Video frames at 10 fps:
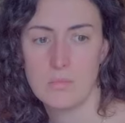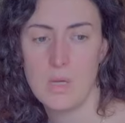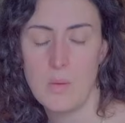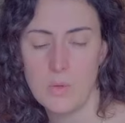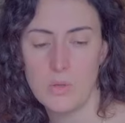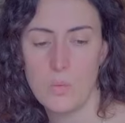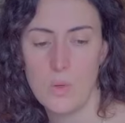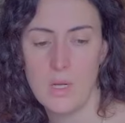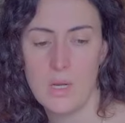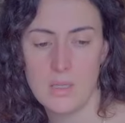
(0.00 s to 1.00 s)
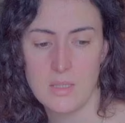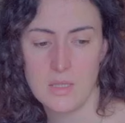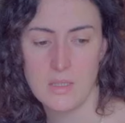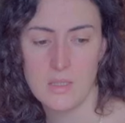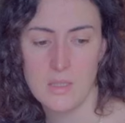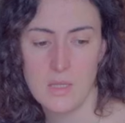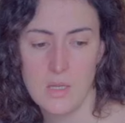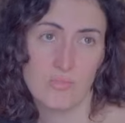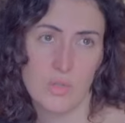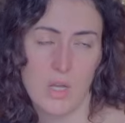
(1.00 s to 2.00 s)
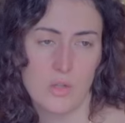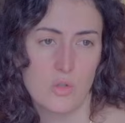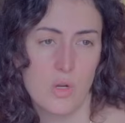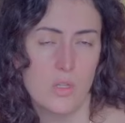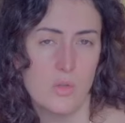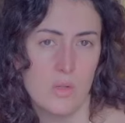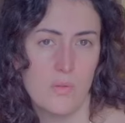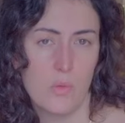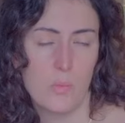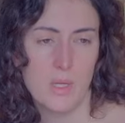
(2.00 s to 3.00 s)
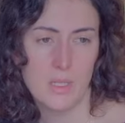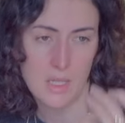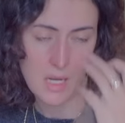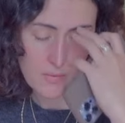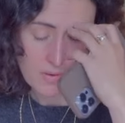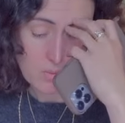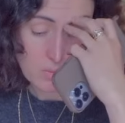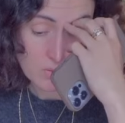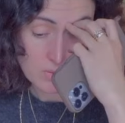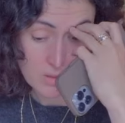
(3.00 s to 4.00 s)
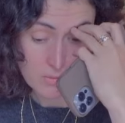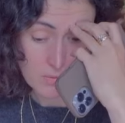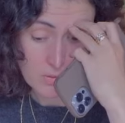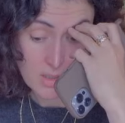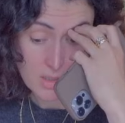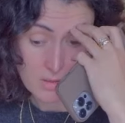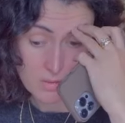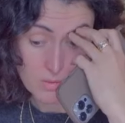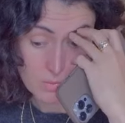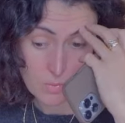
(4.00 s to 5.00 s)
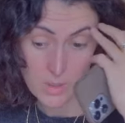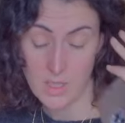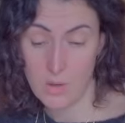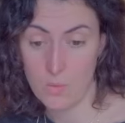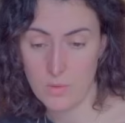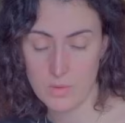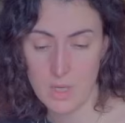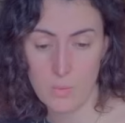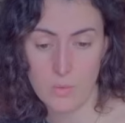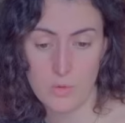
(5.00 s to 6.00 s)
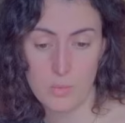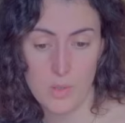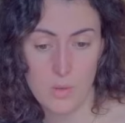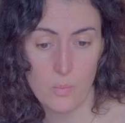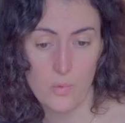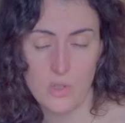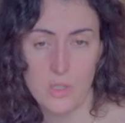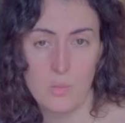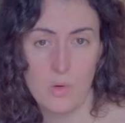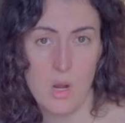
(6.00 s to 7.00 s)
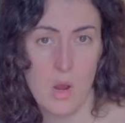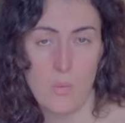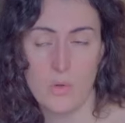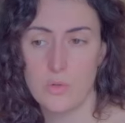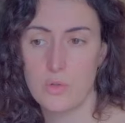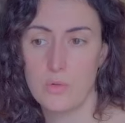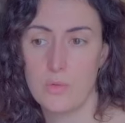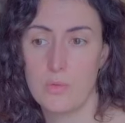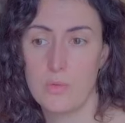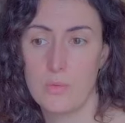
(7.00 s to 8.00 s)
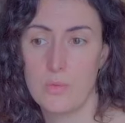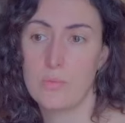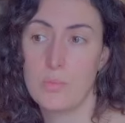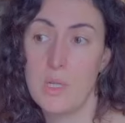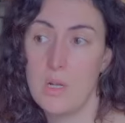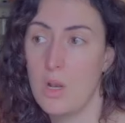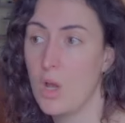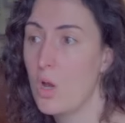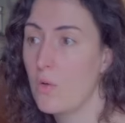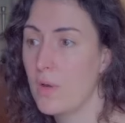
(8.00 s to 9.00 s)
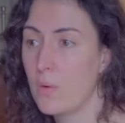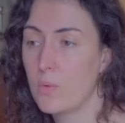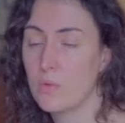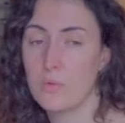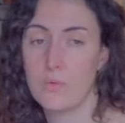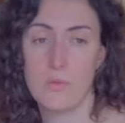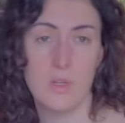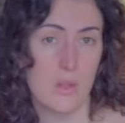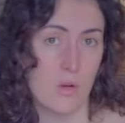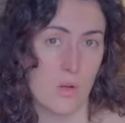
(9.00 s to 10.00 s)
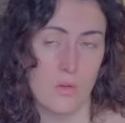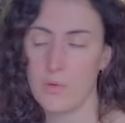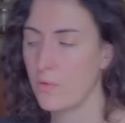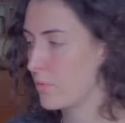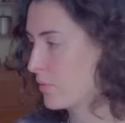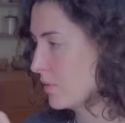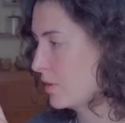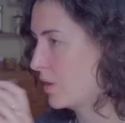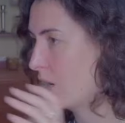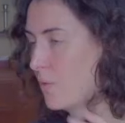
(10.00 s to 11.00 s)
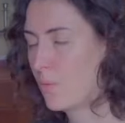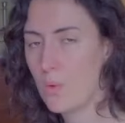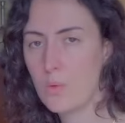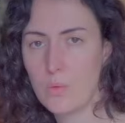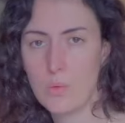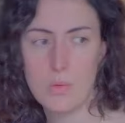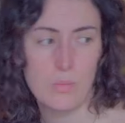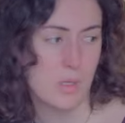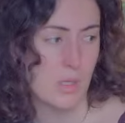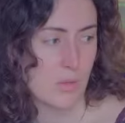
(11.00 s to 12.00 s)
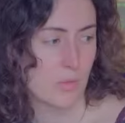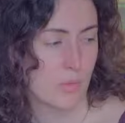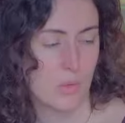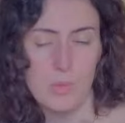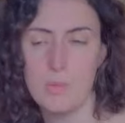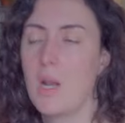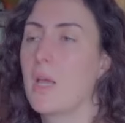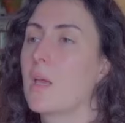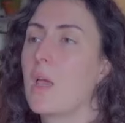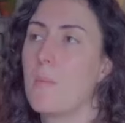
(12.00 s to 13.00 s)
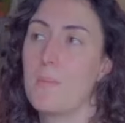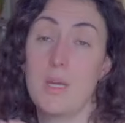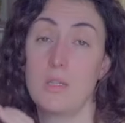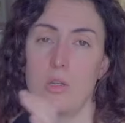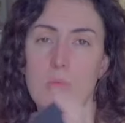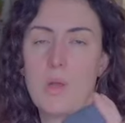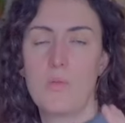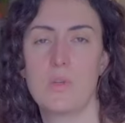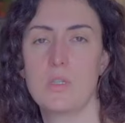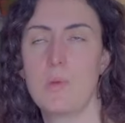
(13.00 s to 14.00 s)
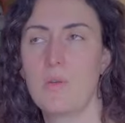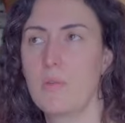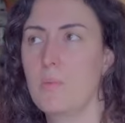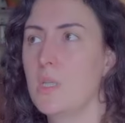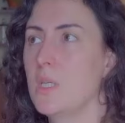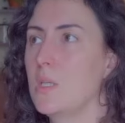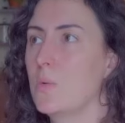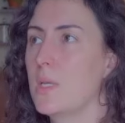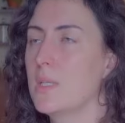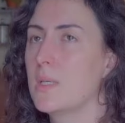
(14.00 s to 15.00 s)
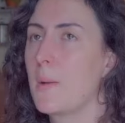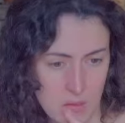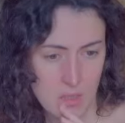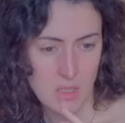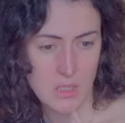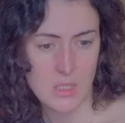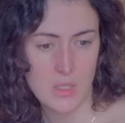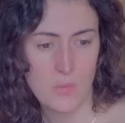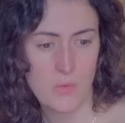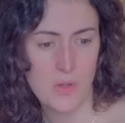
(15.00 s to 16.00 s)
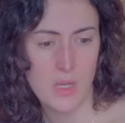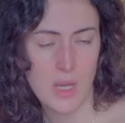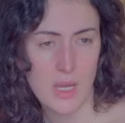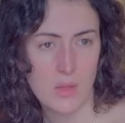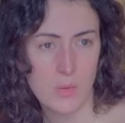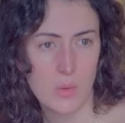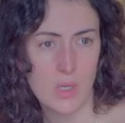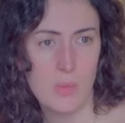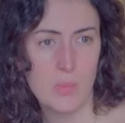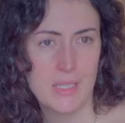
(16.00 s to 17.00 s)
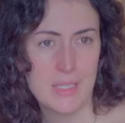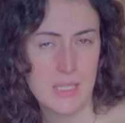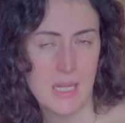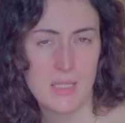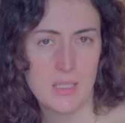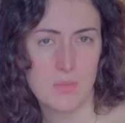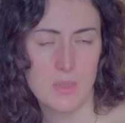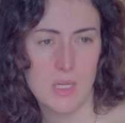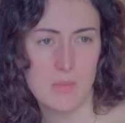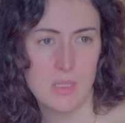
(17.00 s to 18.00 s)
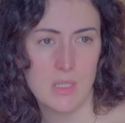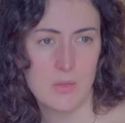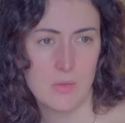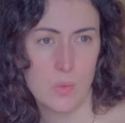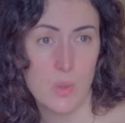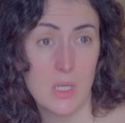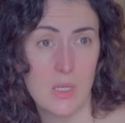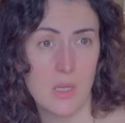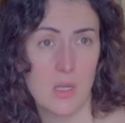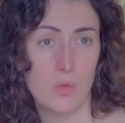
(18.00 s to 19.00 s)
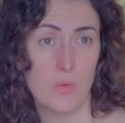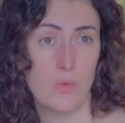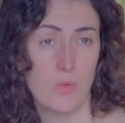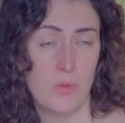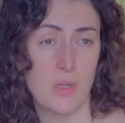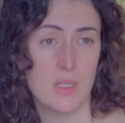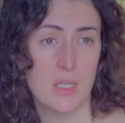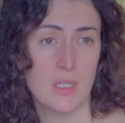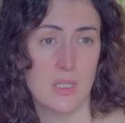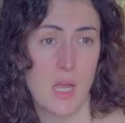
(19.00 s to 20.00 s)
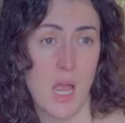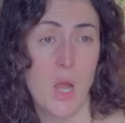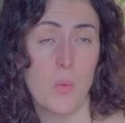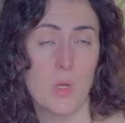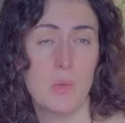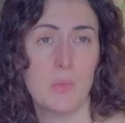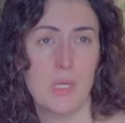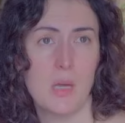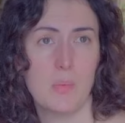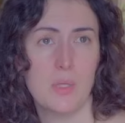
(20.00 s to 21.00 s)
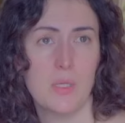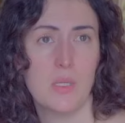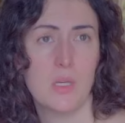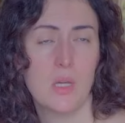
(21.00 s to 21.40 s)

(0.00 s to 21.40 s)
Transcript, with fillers: I'm gonna wait like that yeah try to live the best life i want and for that uh, what i want i want to be comfortable i want to be in love i want to feel the love of yeah, everyone around me will be like my dog my friends my family anyways this is something i can really be sad sometimes is really to think that i will be happy